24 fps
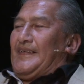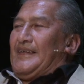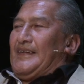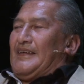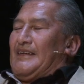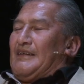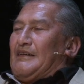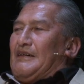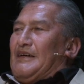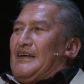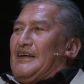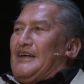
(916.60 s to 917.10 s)

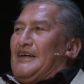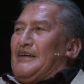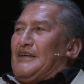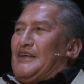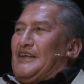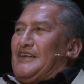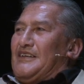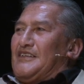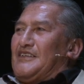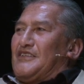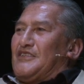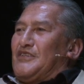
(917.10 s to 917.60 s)

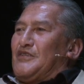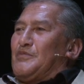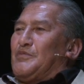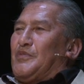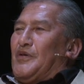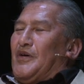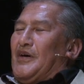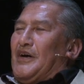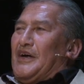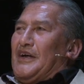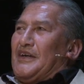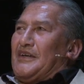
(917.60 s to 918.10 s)
in
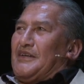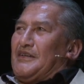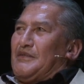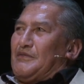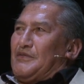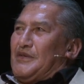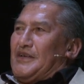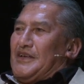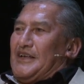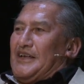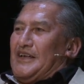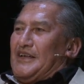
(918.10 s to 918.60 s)
Dubai, where
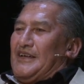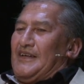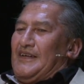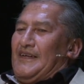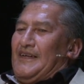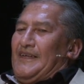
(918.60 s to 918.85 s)
the